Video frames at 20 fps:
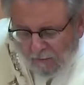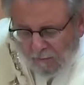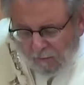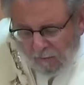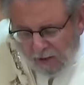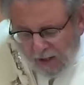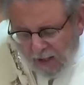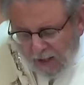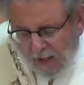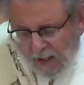
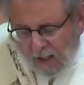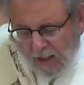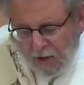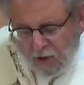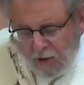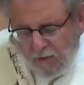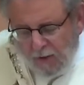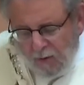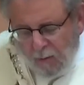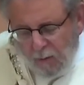
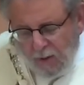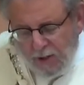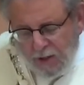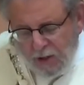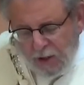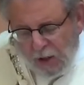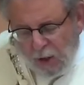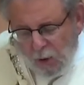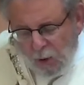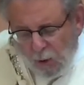country with
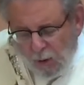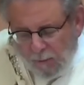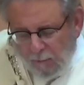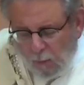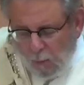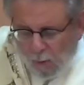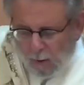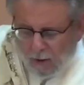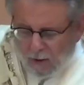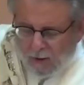secure
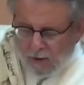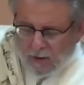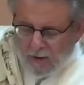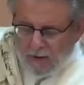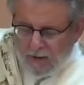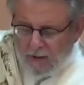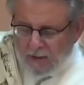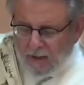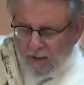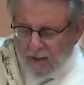
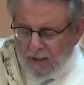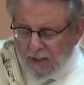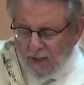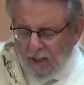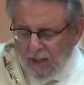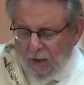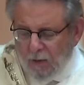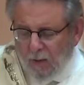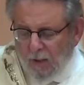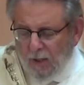borders,
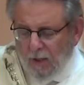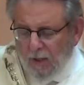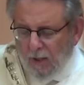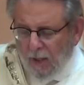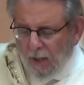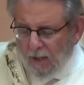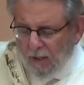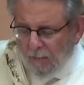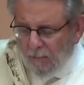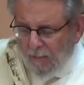continuing on
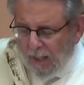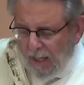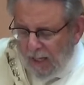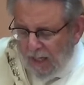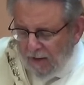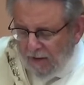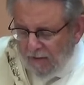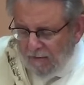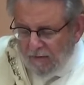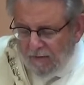the path
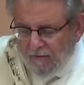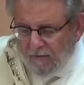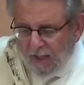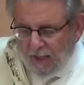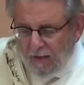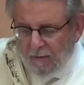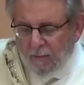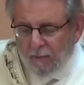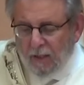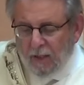of
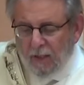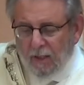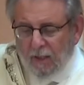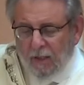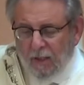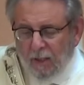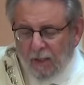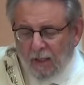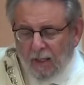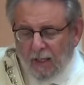
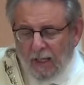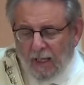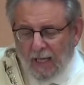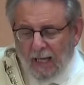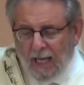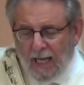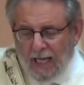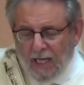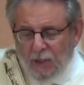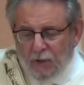developing
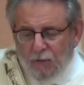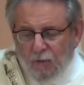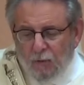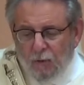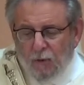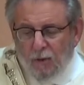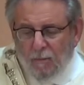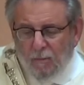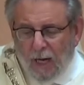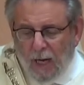a true
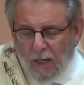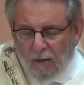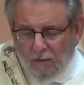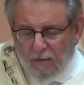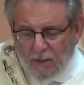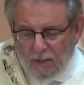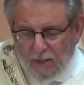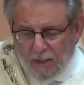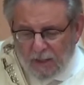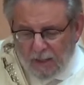
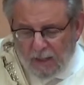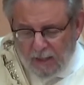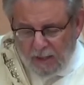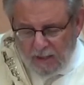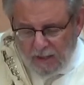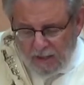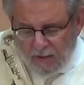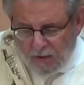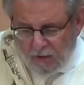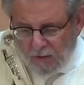democracy in
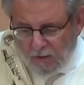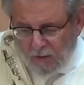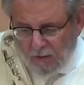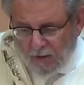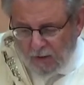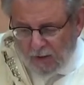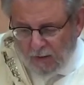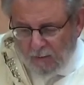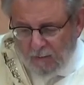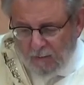Eastern Europe.